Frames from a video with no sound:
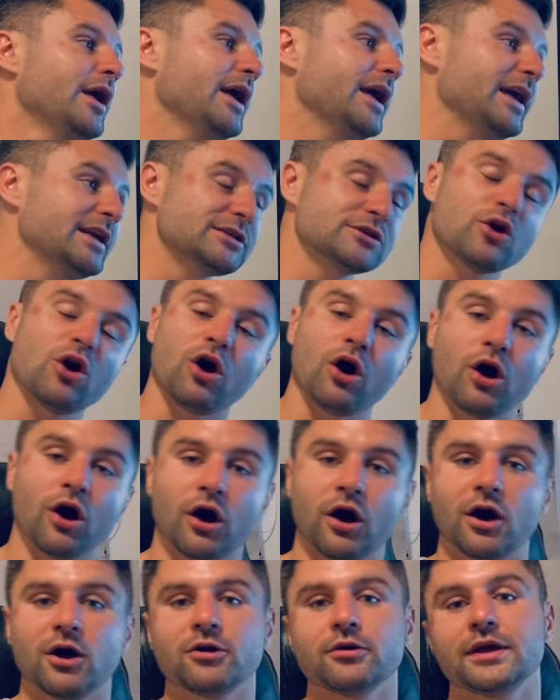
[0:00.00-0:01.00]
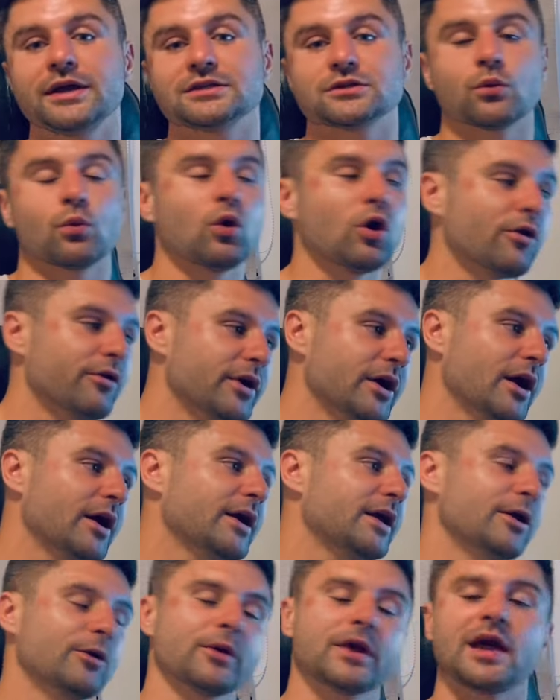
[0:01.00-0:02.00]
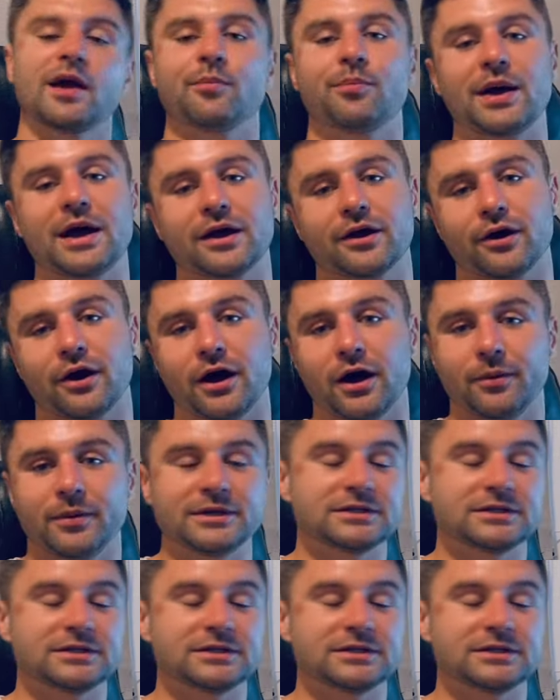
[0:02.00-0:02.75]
He's got heart. He's a warrior. He'll get back up.